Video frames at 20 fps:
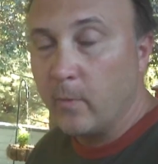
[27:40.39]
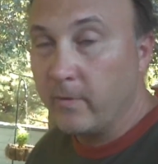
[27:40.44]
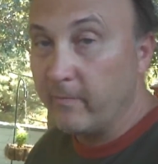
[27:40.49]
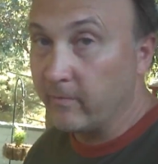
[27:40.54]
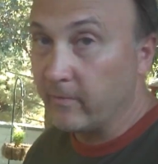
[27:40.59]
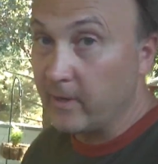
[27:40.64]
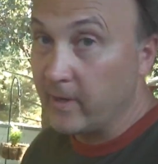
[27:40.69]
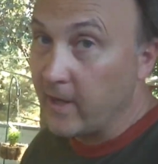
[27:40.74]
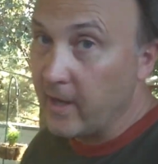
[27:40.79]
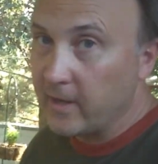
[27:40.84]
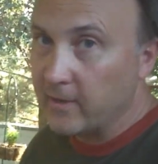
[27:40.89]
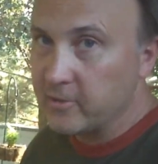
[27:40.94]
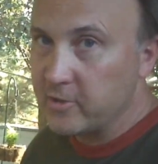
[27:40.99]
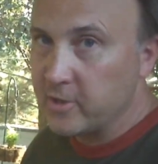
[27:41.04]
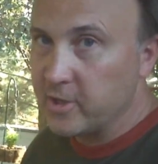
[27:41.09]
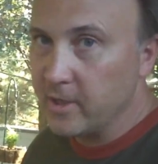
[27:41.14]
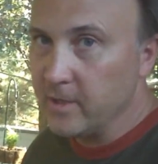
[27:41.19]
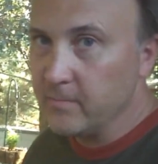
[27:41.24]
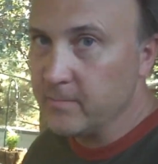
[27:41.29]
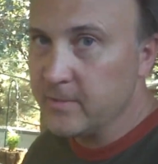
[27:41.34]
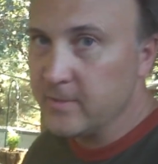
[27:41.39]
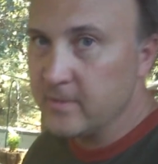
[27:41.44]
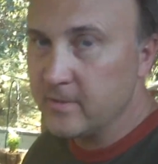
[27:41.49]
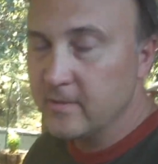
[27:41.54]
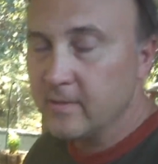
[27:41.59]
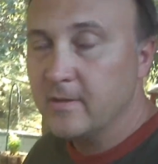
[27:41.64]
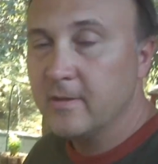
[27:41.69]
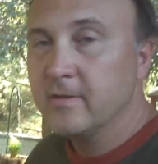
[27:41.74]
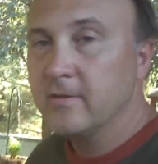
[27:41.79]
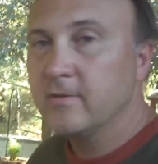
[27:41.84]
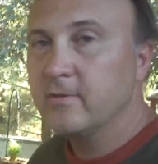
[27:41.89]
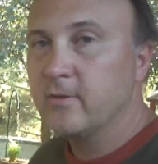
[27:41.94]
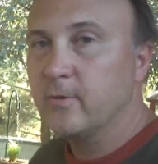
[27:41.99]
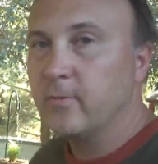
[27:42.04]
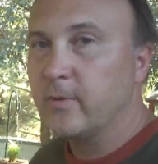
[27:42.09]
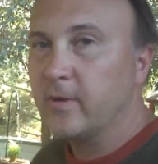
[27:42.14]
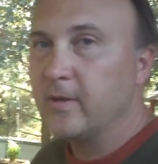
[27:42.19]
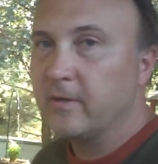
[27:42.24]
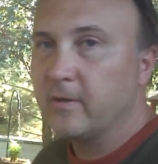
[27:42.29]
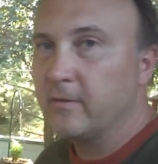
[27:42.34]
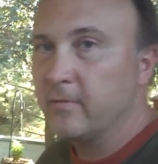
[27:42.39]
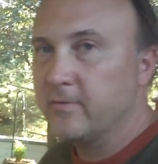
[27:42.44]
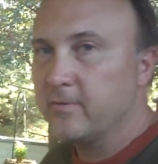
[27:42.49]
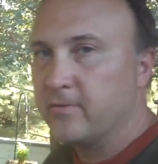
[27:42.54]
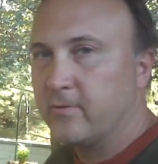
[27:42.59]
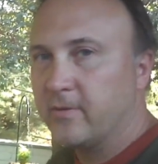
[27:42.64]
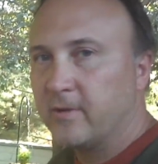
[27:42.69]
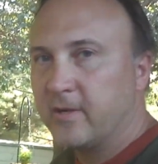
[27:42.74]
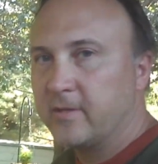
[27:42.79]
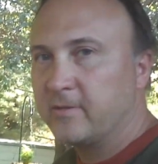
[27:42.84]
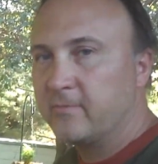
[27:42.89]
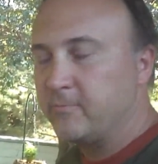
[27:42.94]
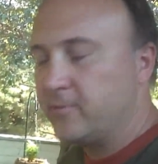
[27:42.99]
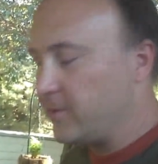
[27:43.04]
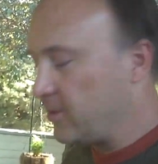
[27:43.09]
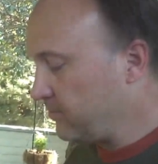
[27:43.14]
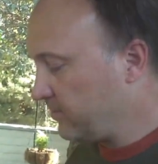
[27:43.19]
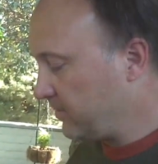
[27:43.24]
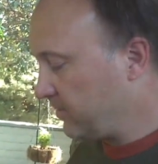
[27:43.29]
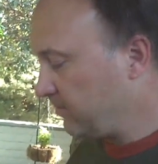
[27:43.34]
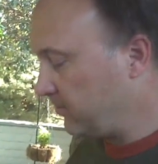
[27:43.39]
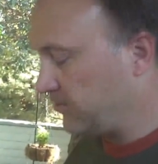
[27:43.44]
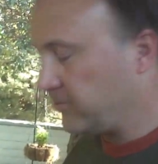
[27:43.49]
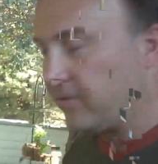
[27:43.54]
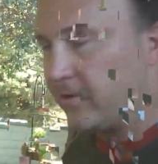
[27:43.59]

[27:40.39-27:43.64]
We've run out of chips, so we're going to go to the store and get some chips, and